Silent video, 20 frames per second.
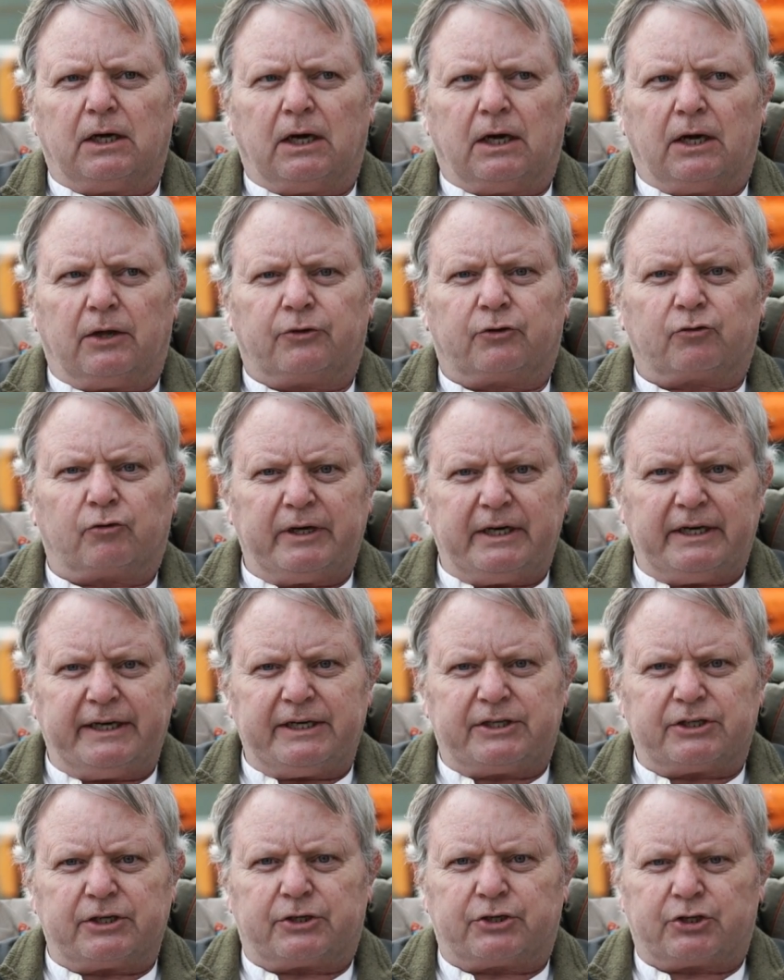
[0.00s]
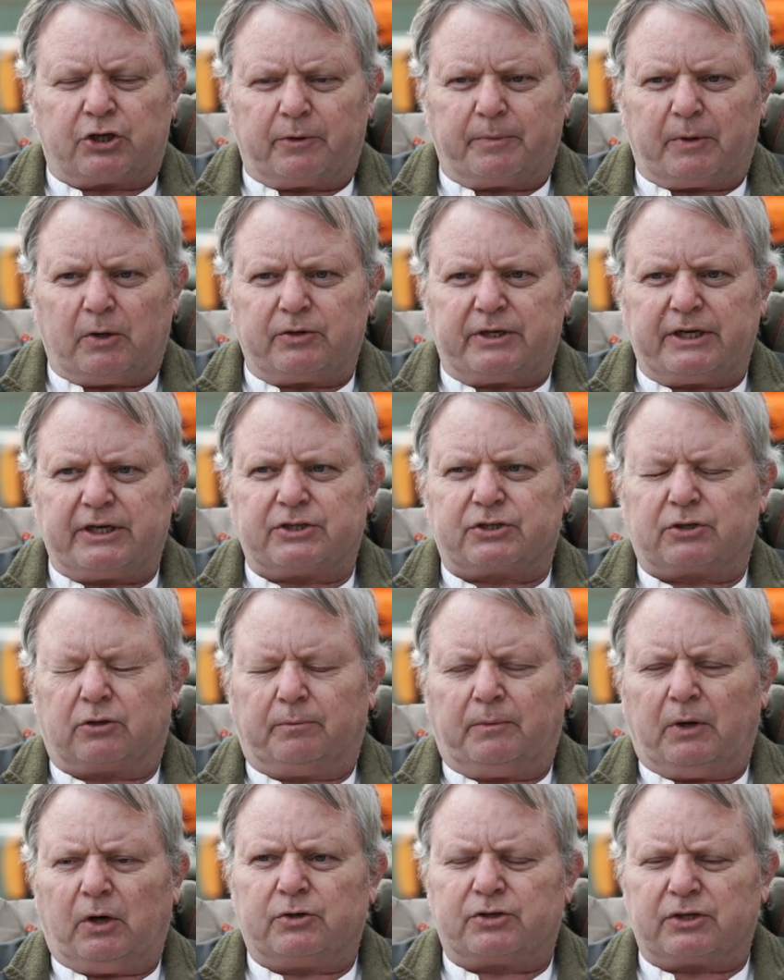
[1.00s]
3-litre turbo
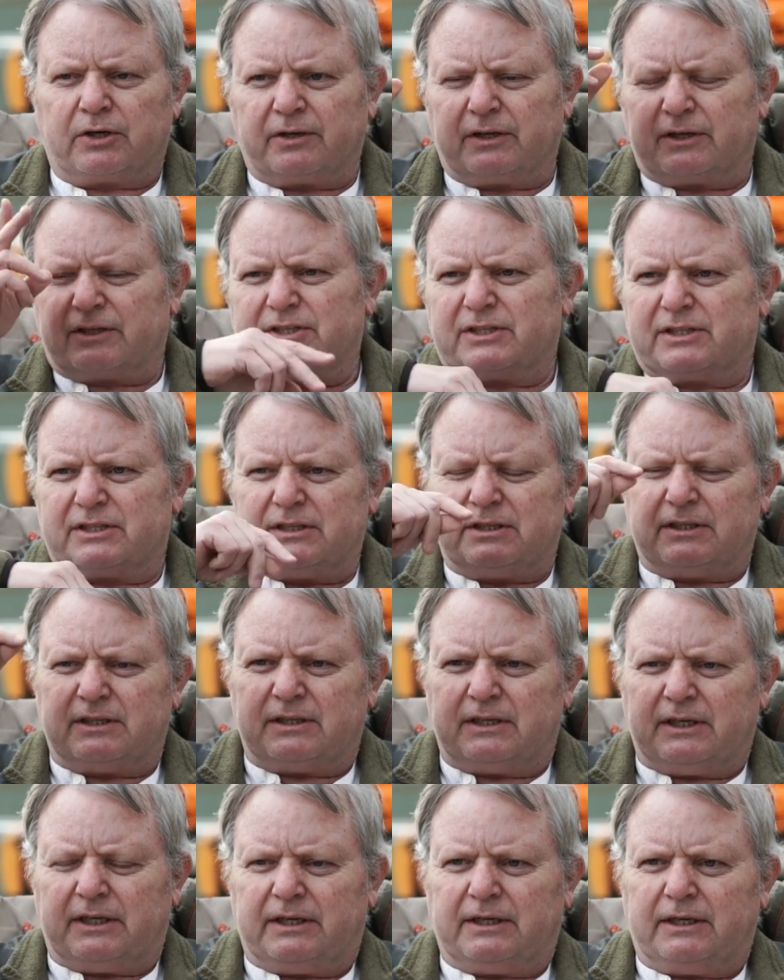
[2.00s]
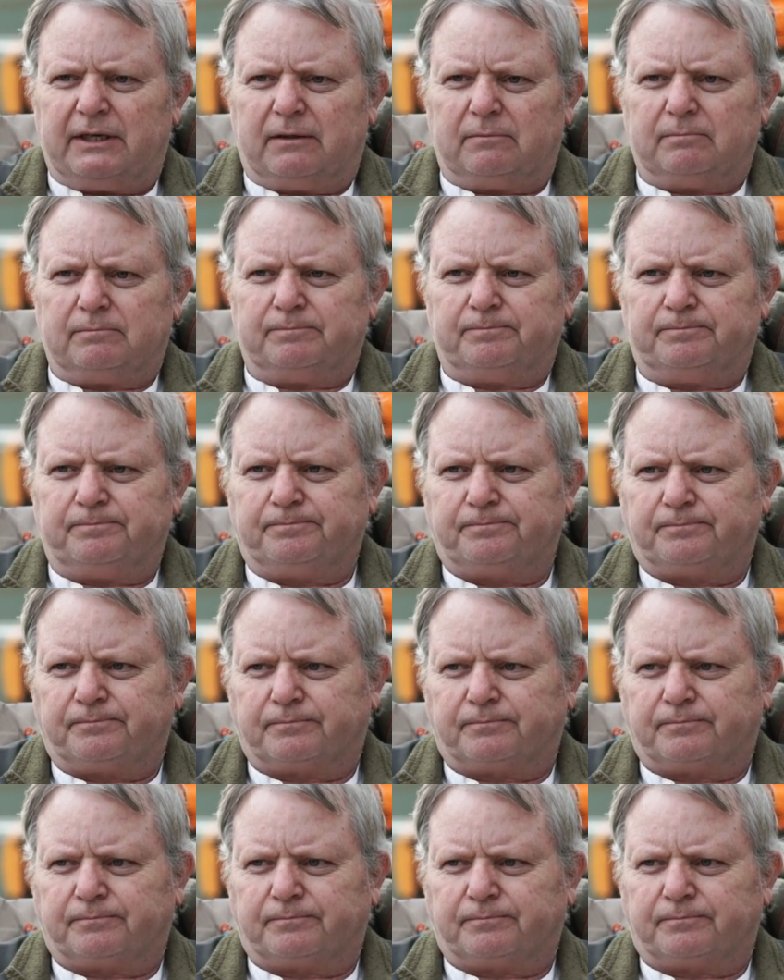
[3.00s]
diesel motor that the